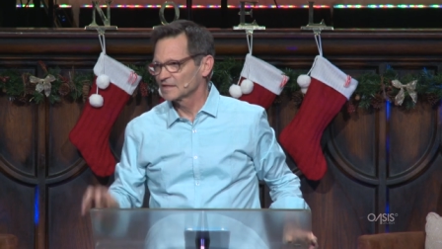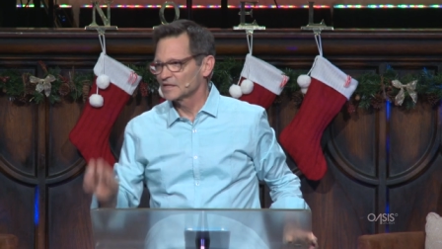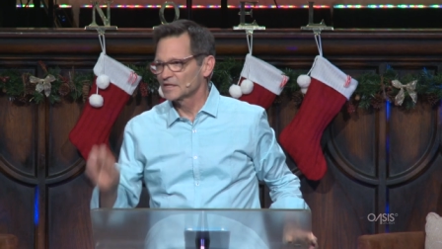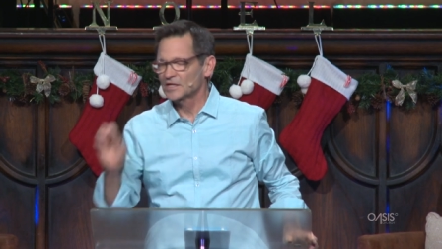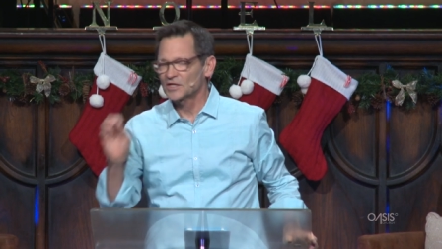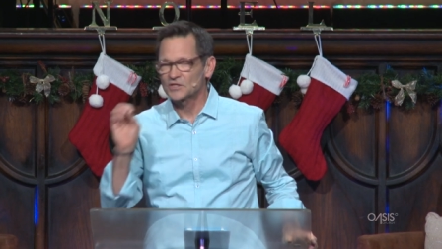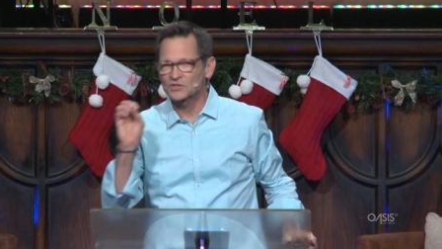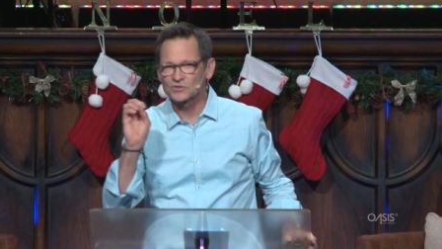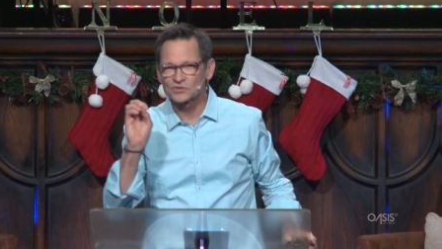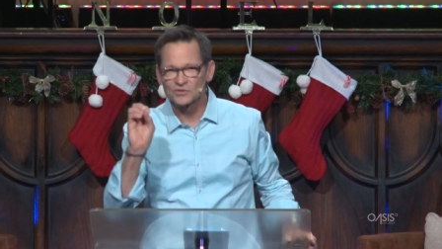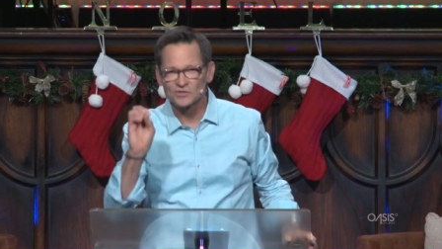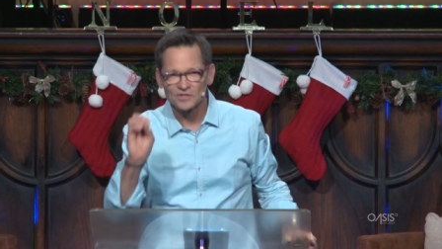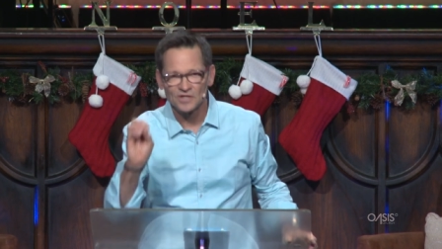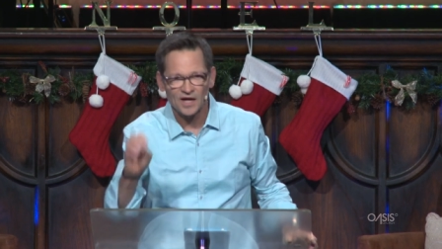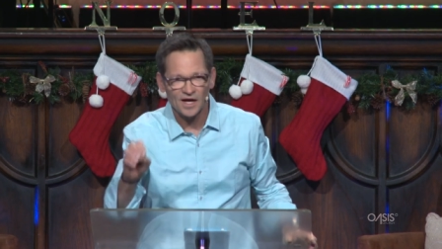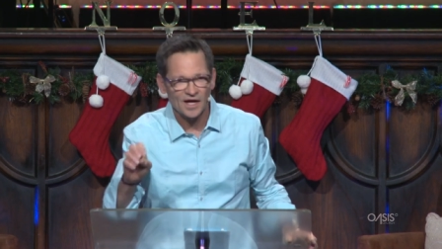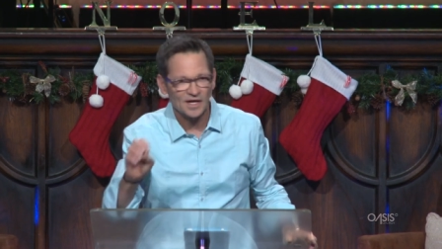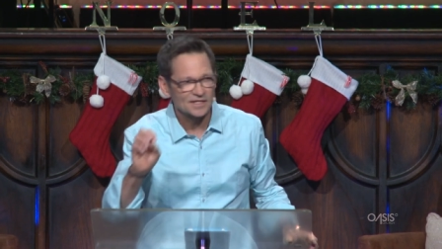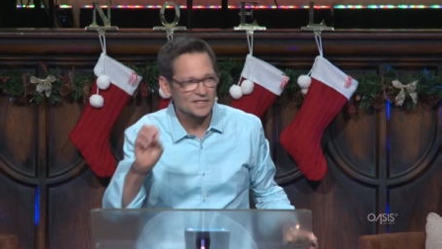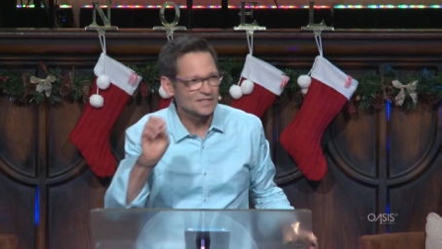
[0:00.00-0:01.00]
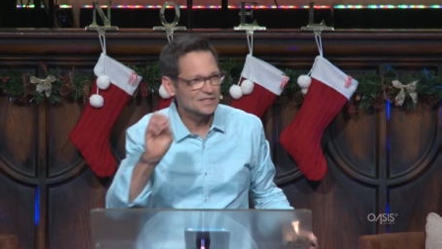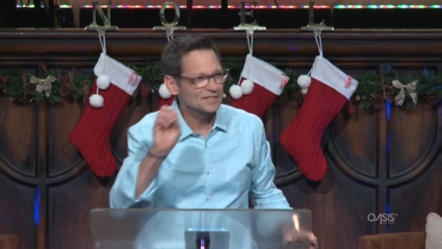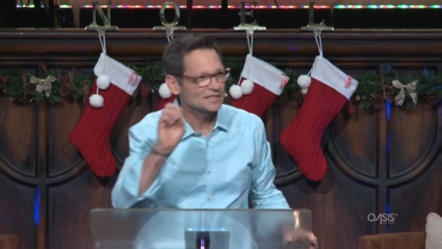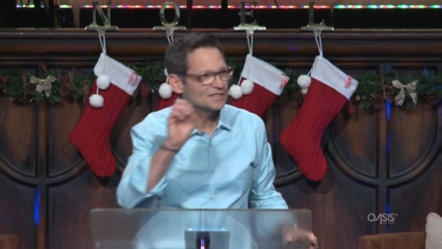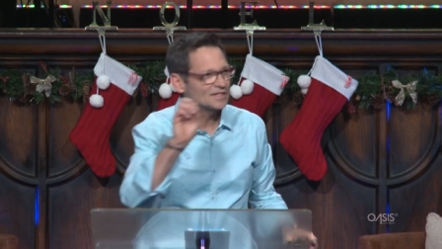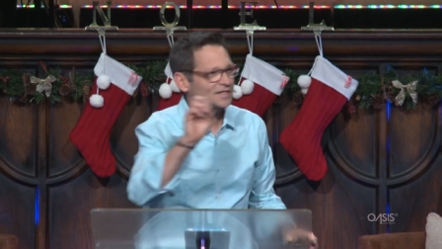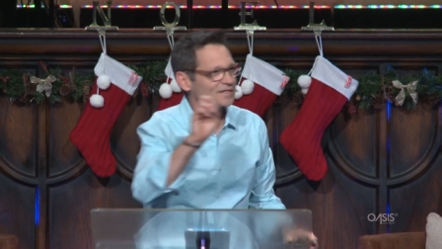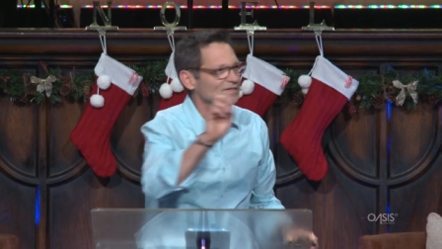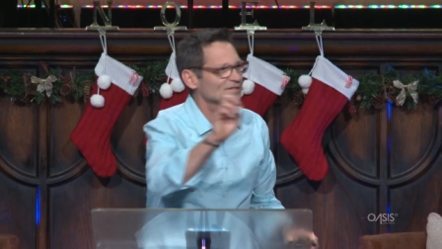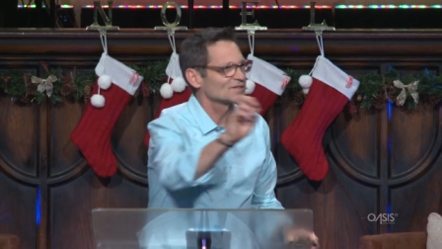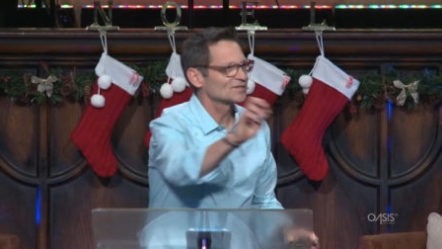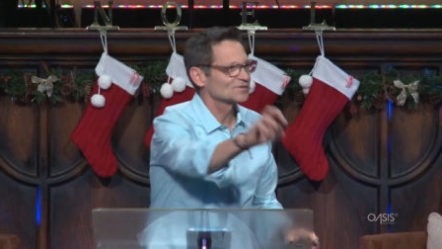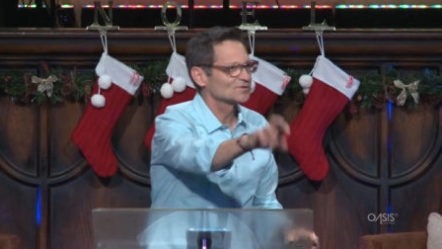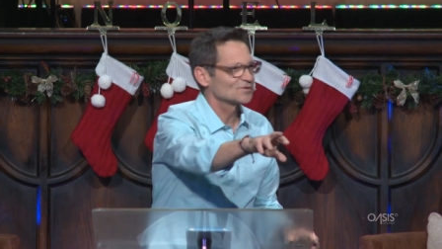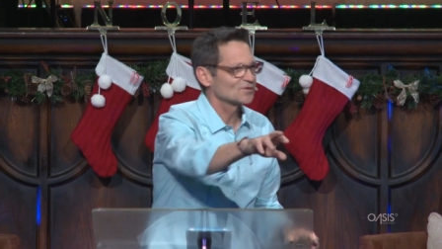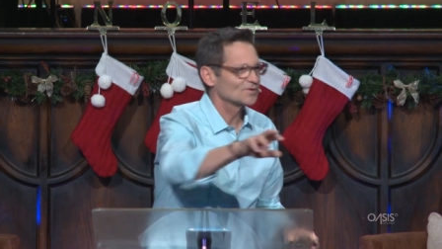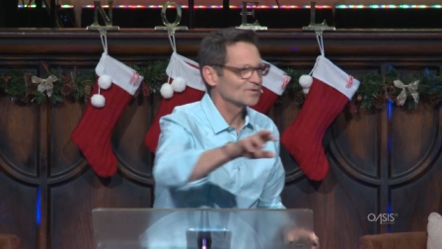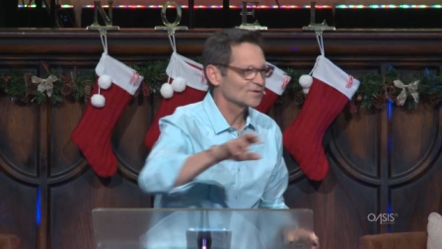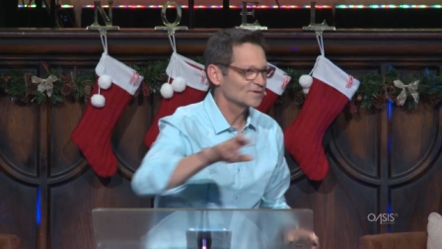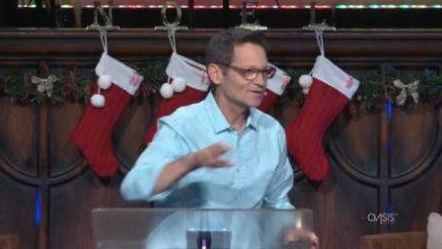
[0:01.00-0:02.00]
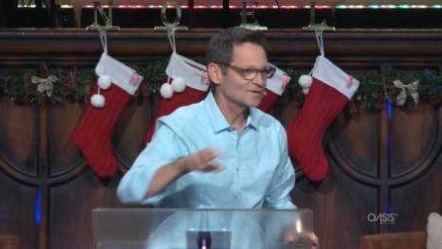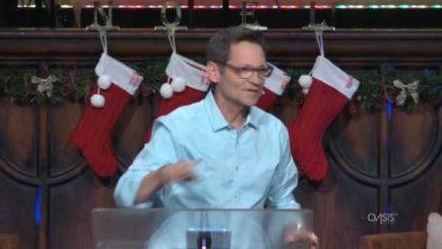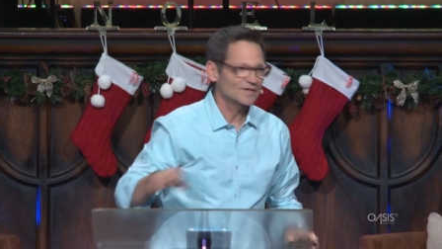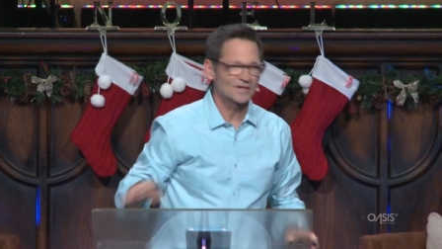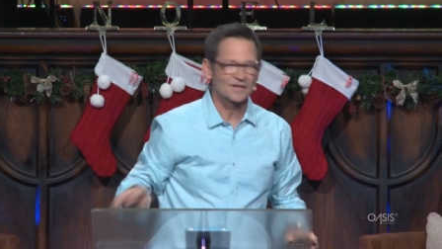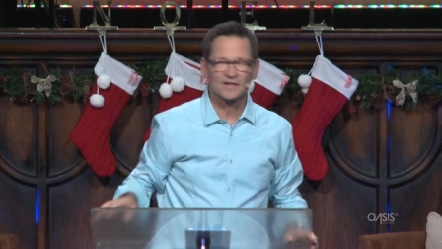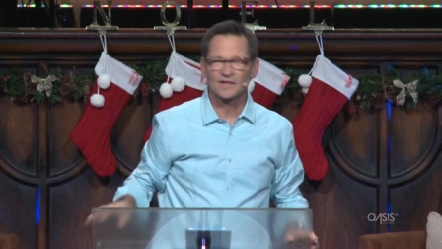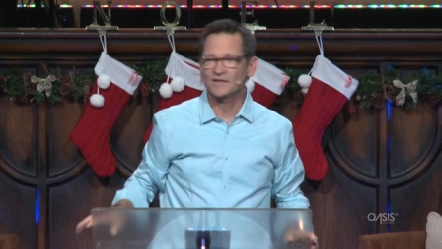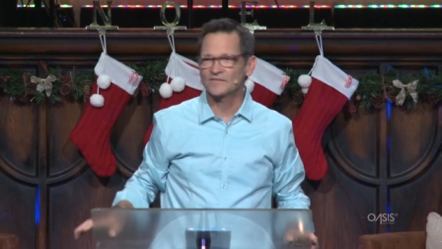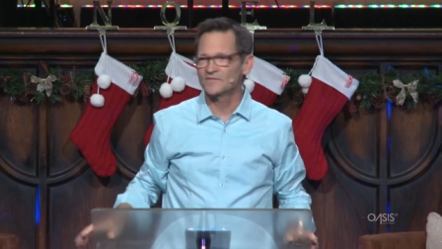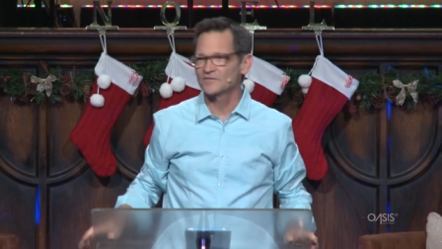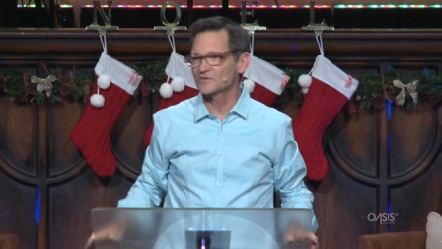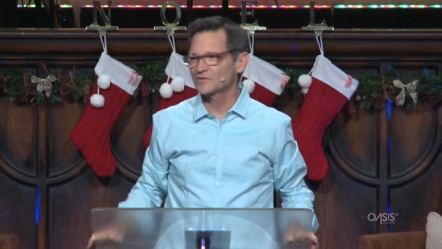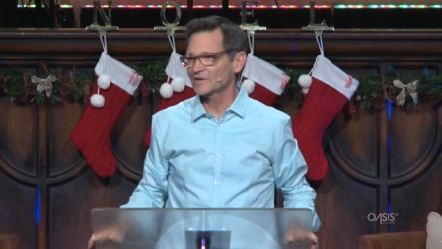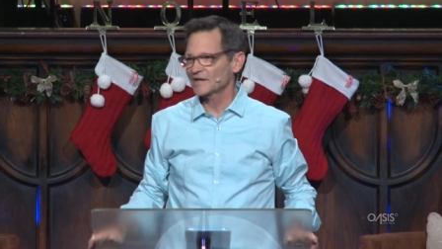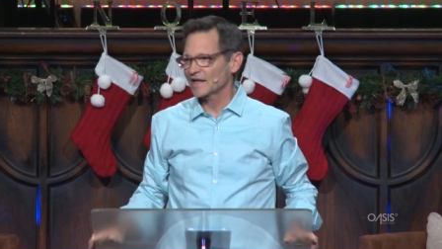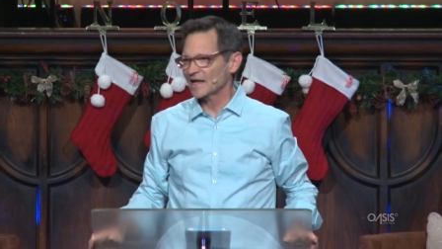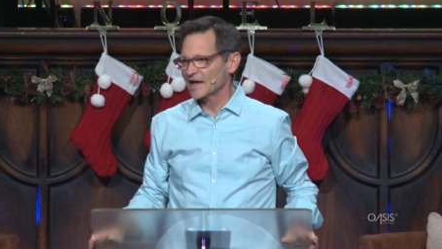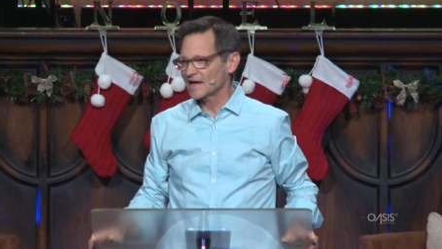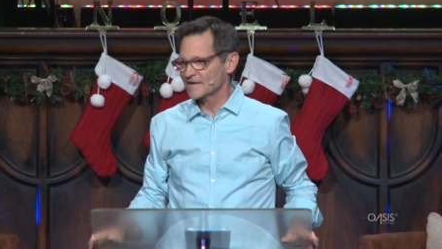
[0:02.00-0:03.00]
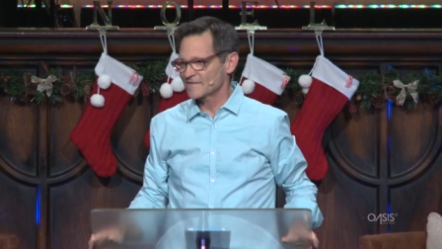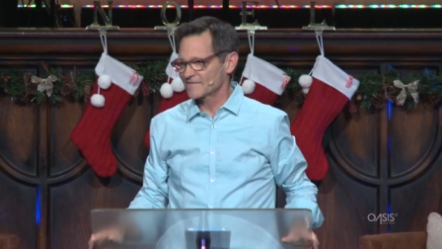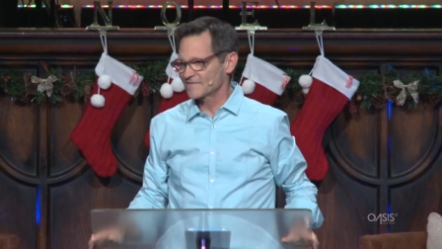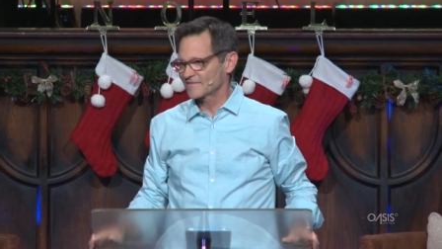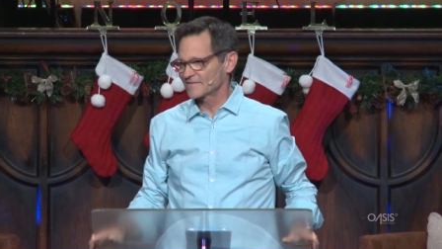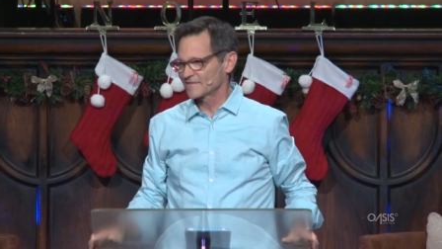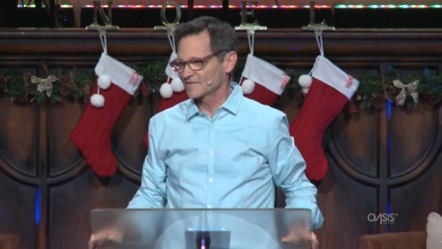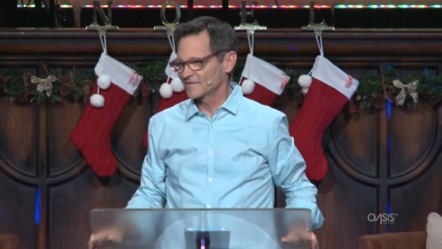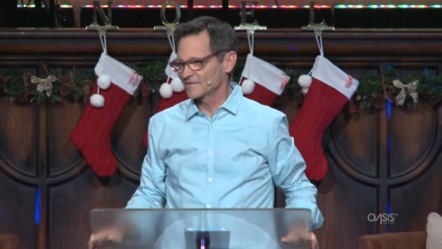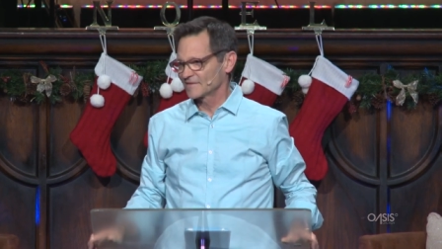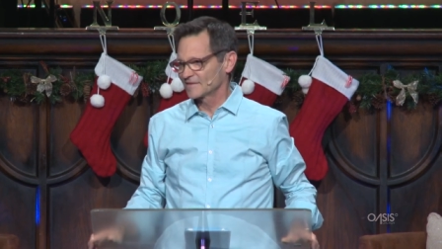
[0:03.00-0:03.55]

He's knocking on the door of your life.